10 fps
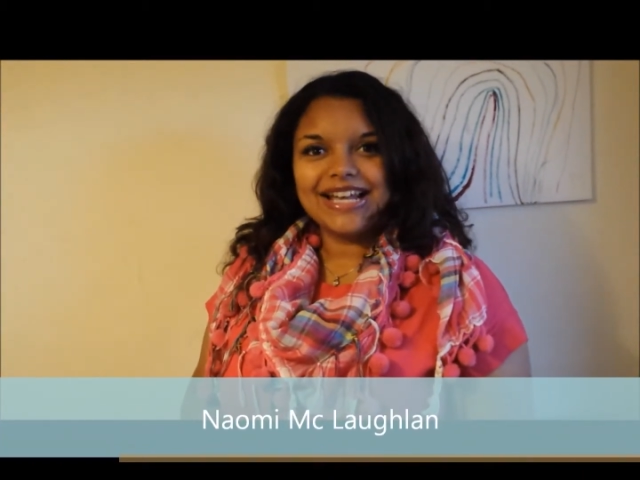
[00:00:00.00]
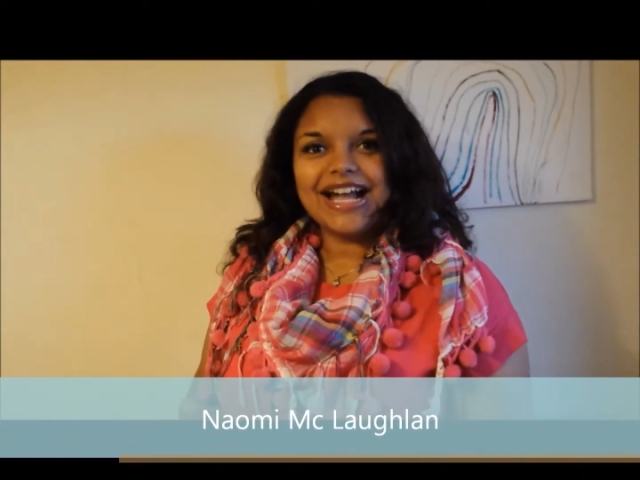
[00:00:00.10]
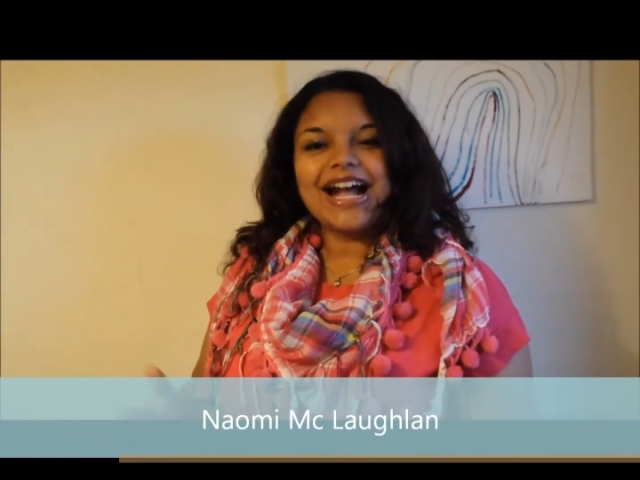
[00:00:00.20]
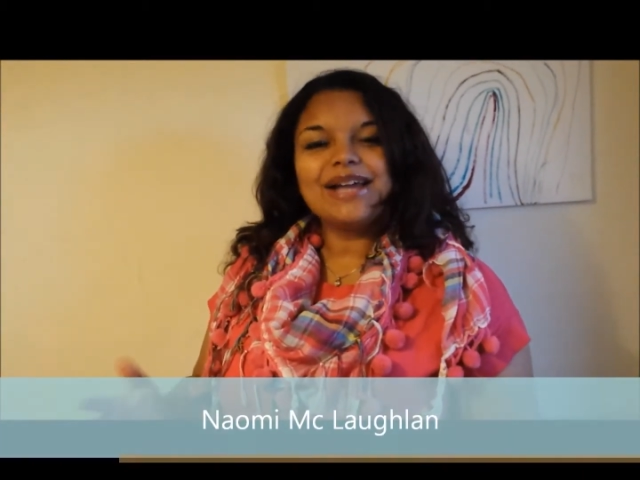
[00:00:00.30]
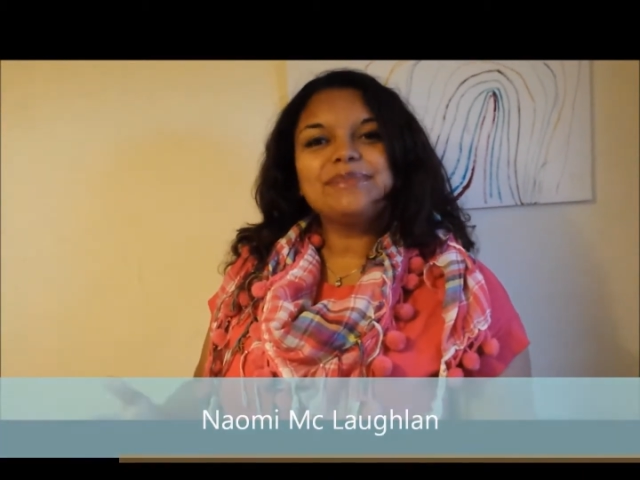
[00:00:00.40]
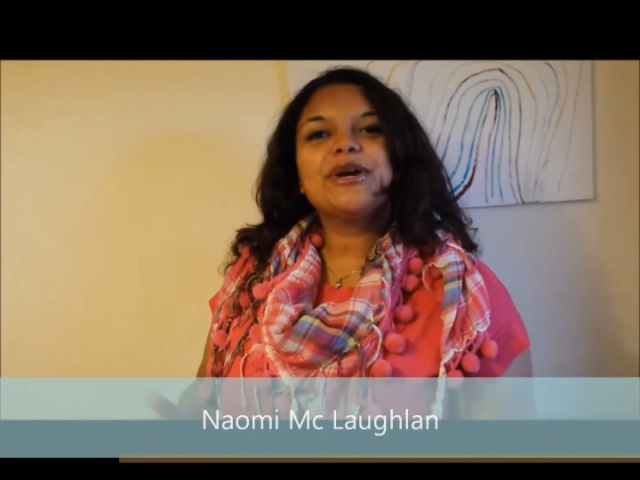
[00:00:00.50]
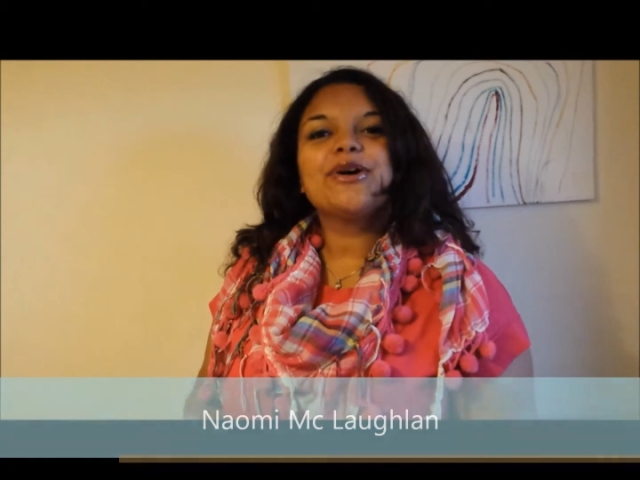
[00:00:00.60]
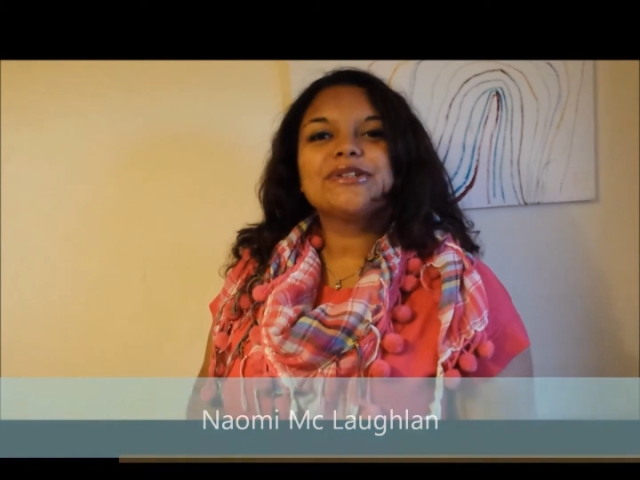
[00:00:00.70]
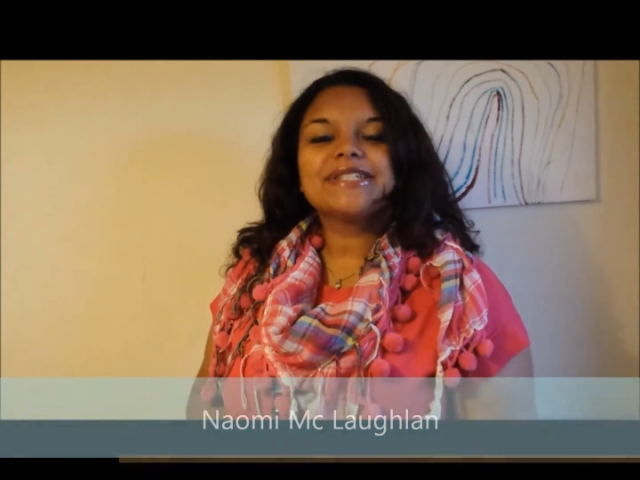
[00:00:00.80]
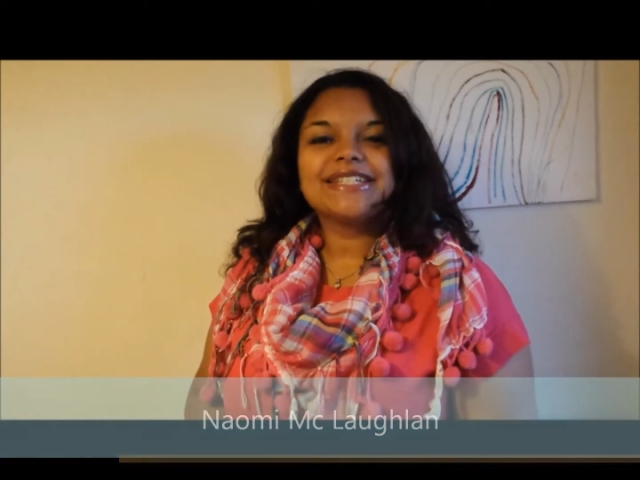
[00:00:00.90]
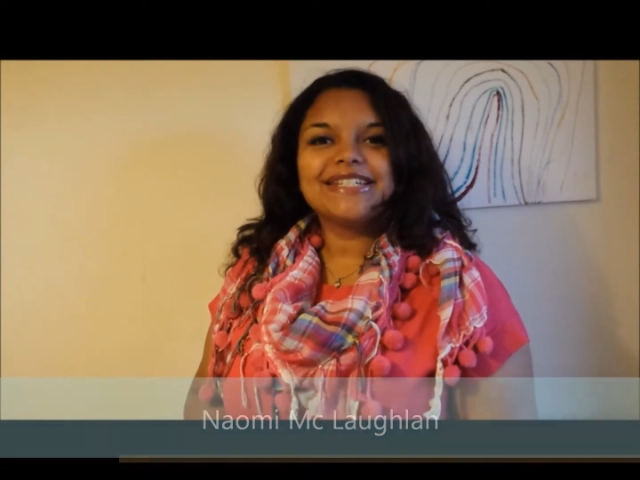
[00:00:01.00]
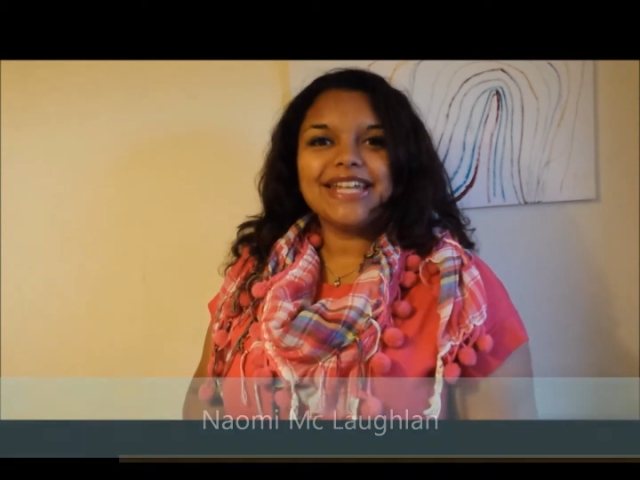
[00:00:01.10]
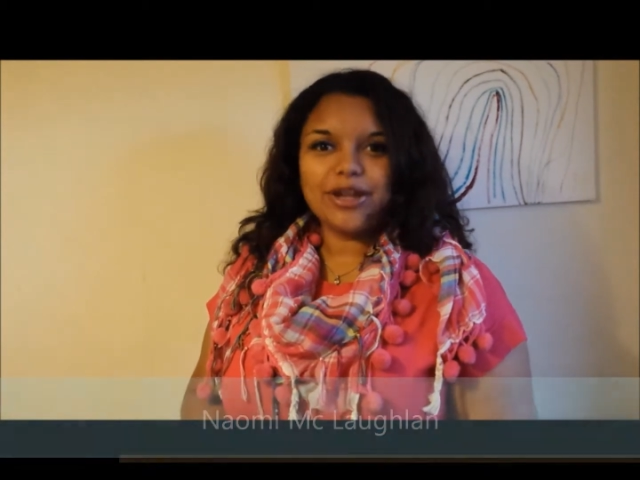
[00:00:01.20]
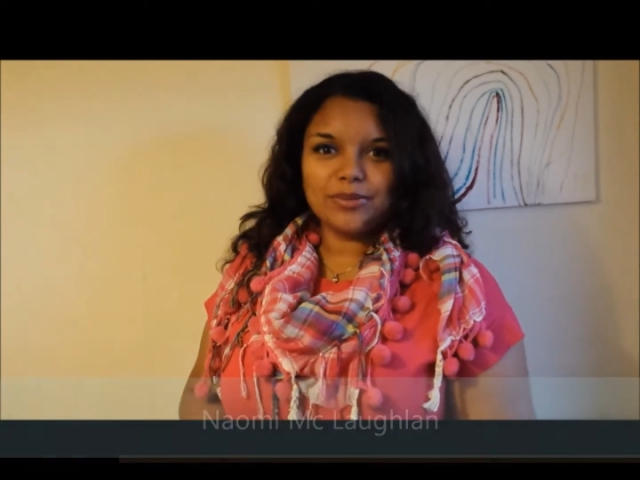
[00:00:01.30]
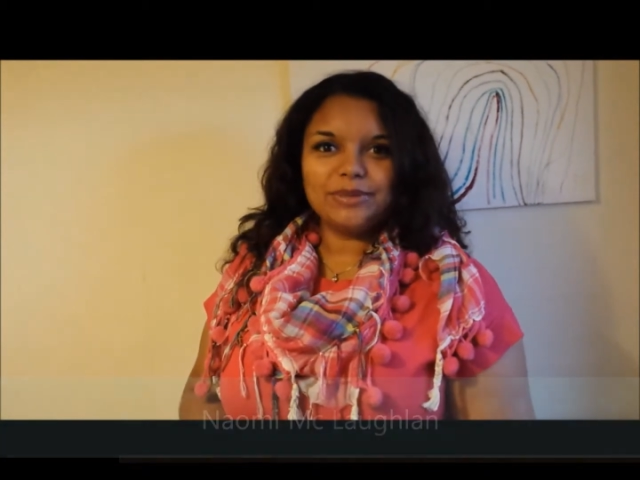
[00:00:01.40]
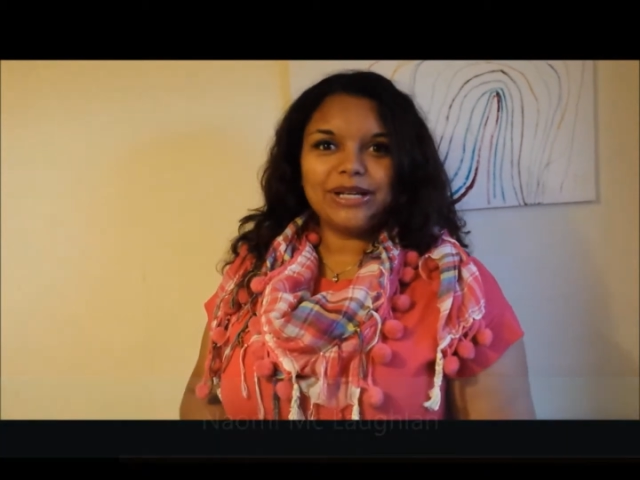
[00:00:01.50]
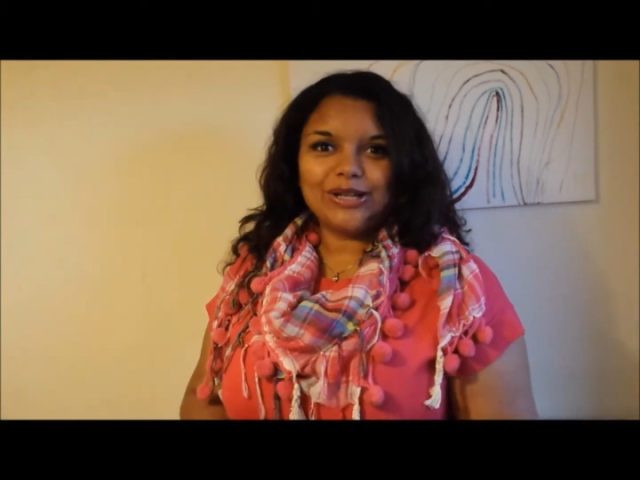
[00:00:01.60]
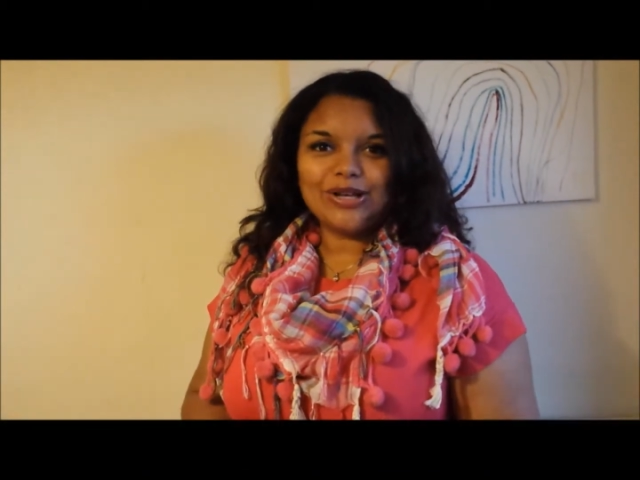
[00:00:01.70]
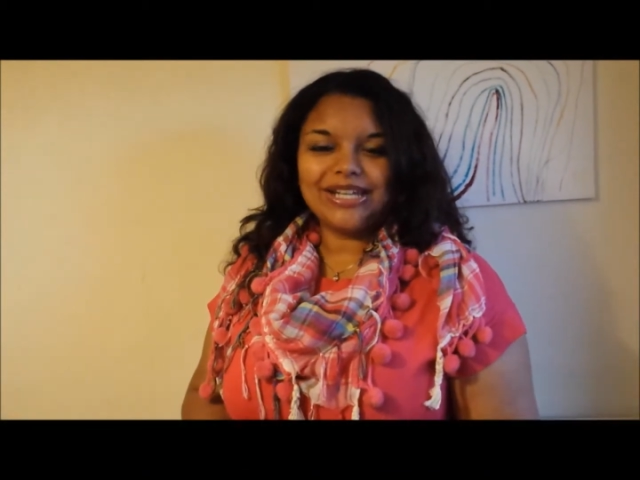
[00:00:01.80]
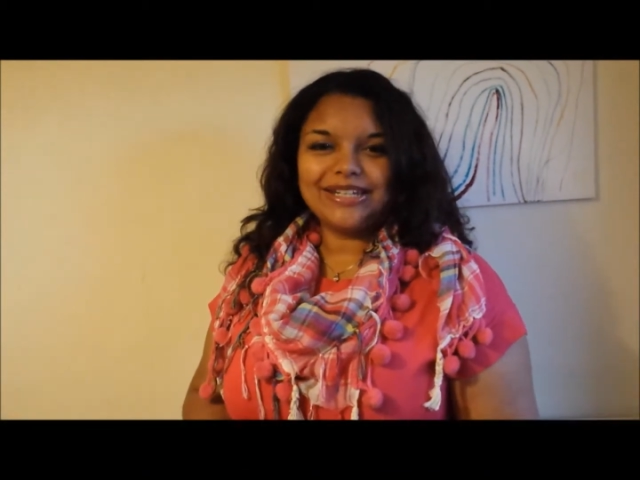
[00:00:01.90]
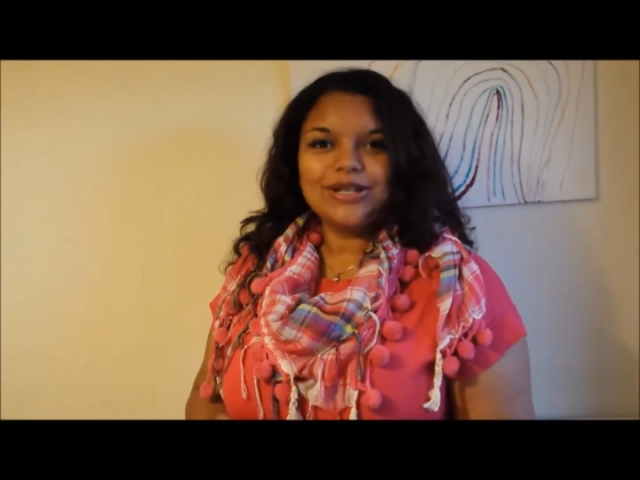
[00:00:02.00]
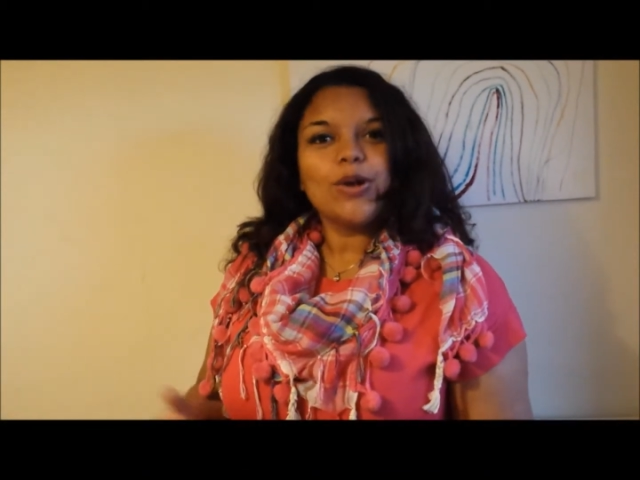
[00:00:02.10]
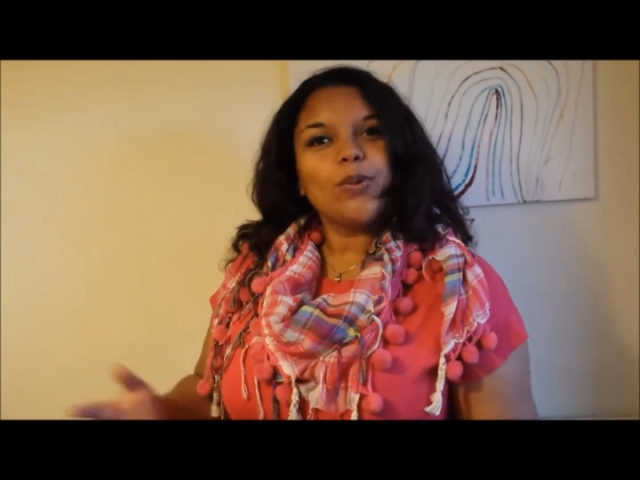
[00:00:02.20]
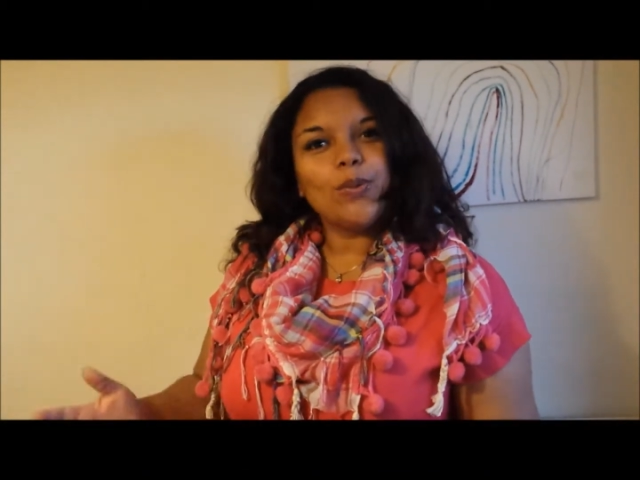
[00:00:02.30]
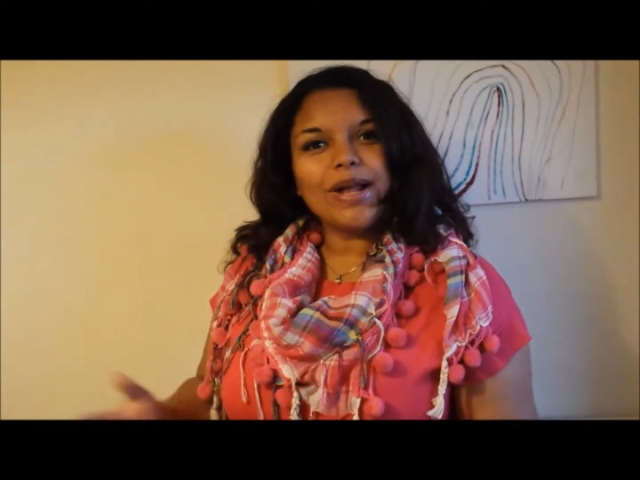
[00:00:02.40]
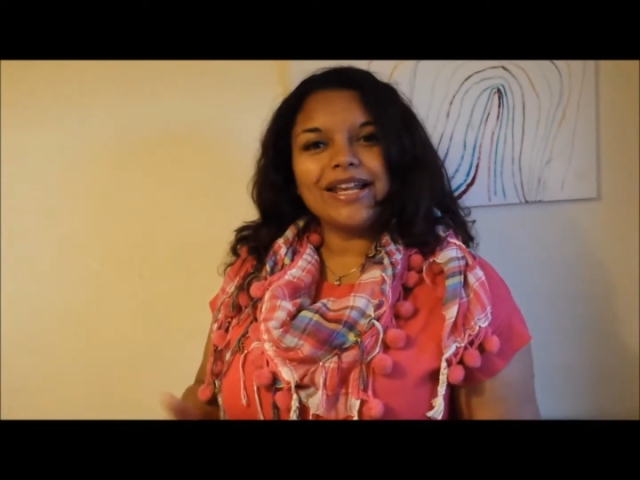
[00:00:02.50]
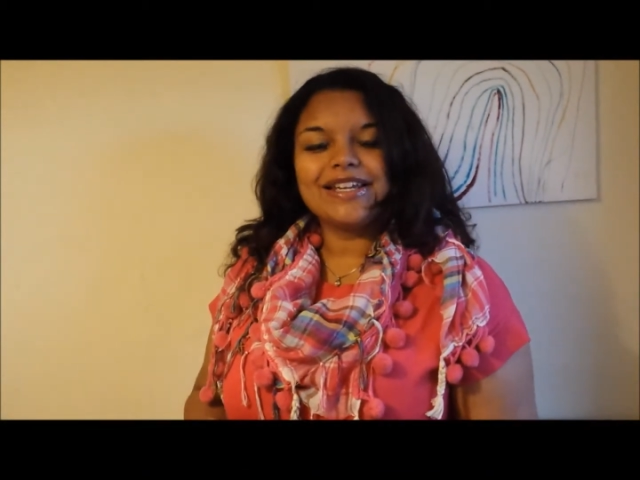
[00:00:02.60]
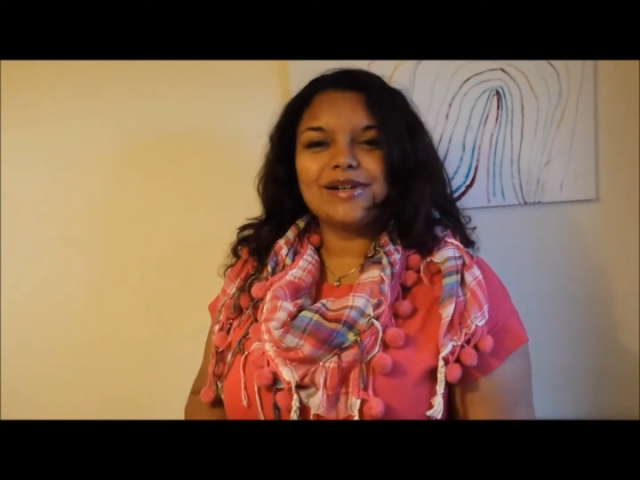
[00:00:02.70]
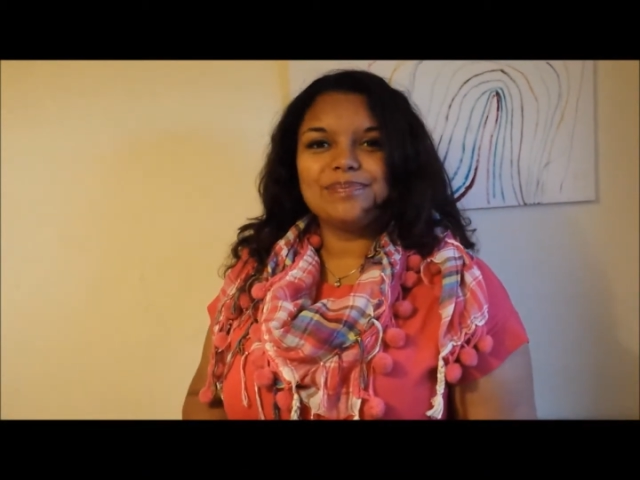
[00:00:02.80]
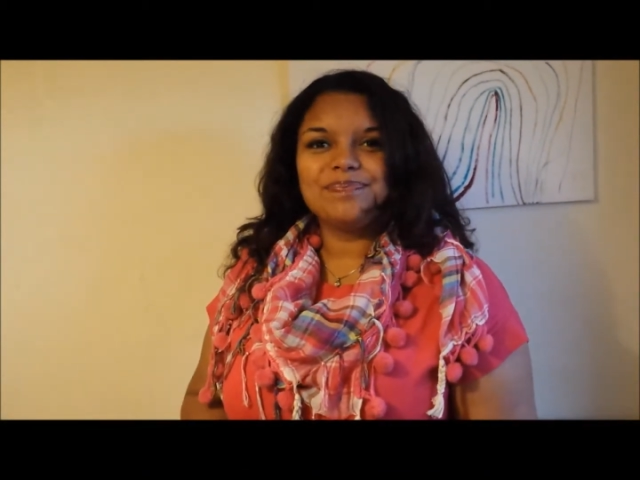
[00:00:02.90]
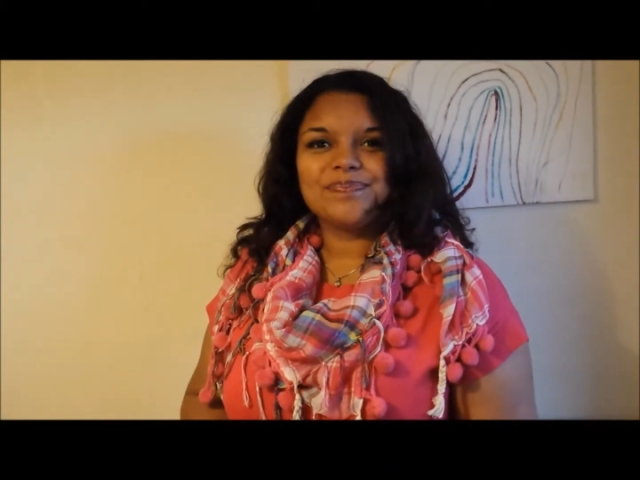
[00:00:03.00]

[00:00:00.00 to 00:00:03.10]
I'm your host Naomi McLaughlan. Welcome.